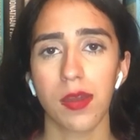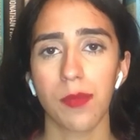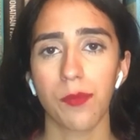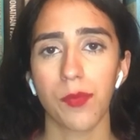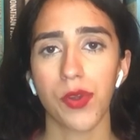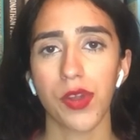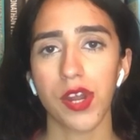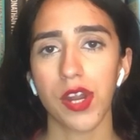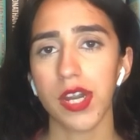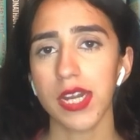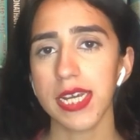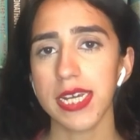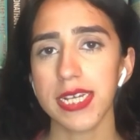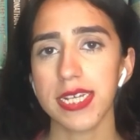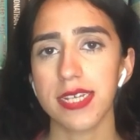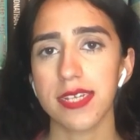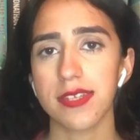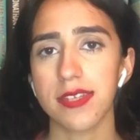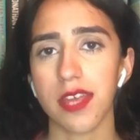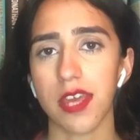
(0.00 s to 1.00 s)
Moriarty
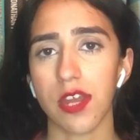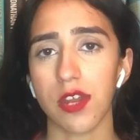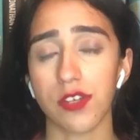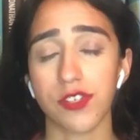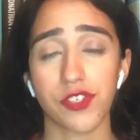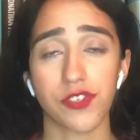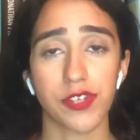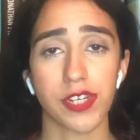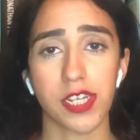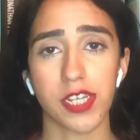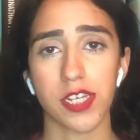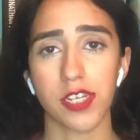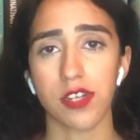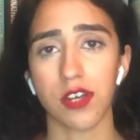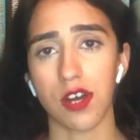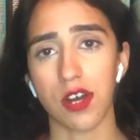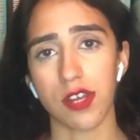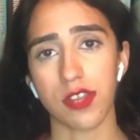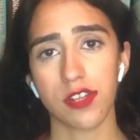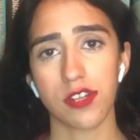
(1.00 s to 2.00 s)
is an Australian
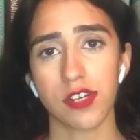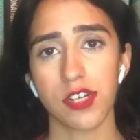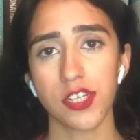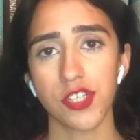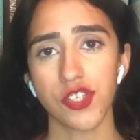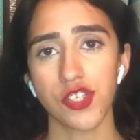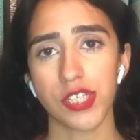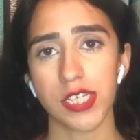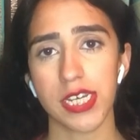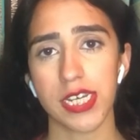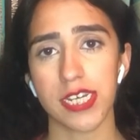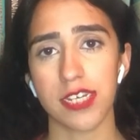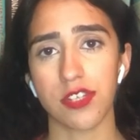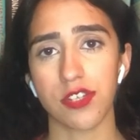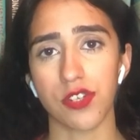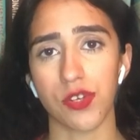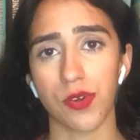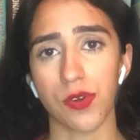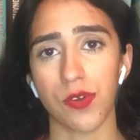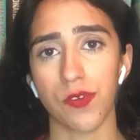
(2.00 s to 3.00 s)
author. She is
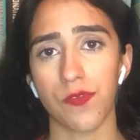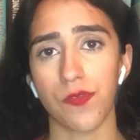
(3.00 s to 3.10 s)
known